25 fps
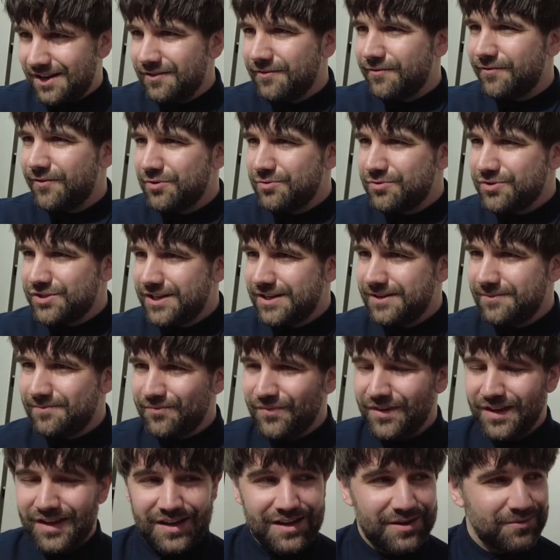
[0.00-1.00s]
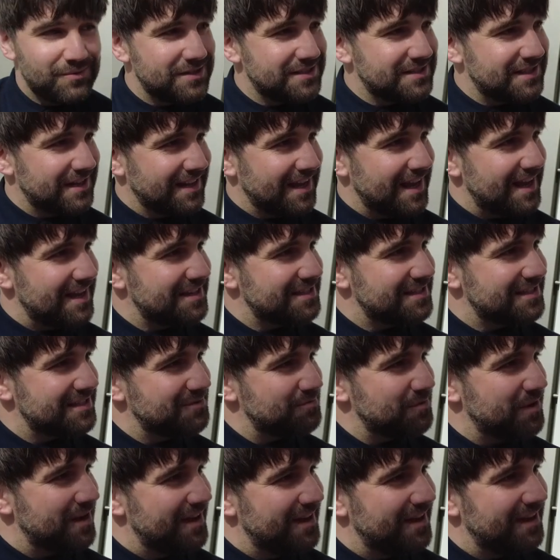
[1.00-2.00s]
and future, which I guess is
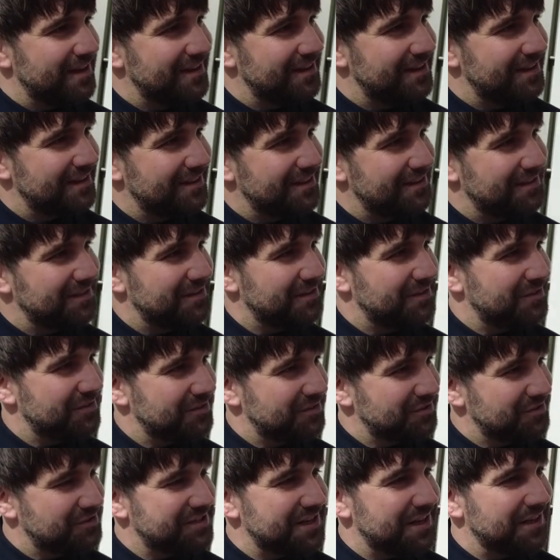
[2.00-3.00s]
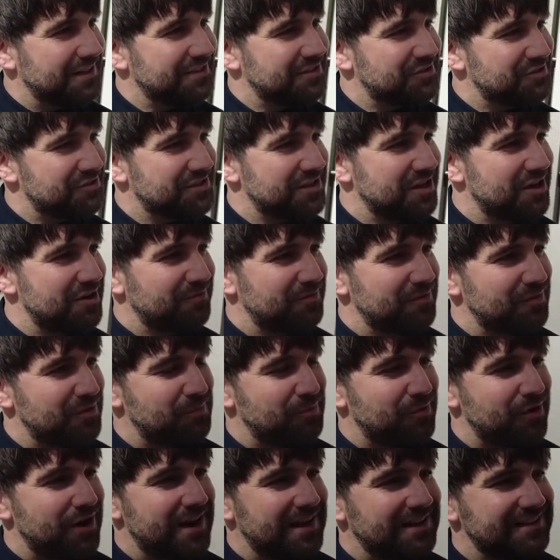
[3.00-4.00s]
where you signed yourself with the
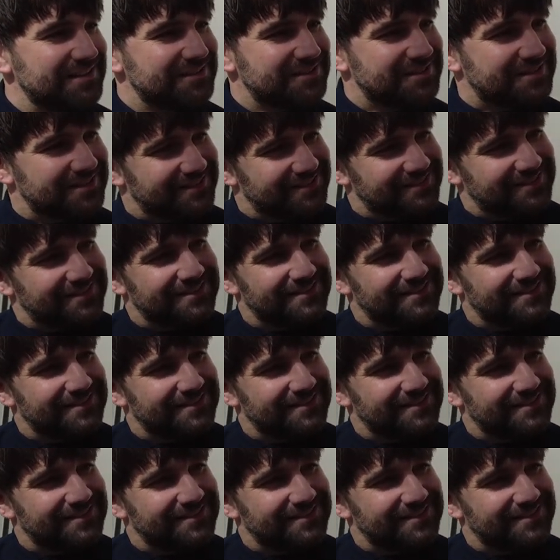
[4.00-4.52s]
brand,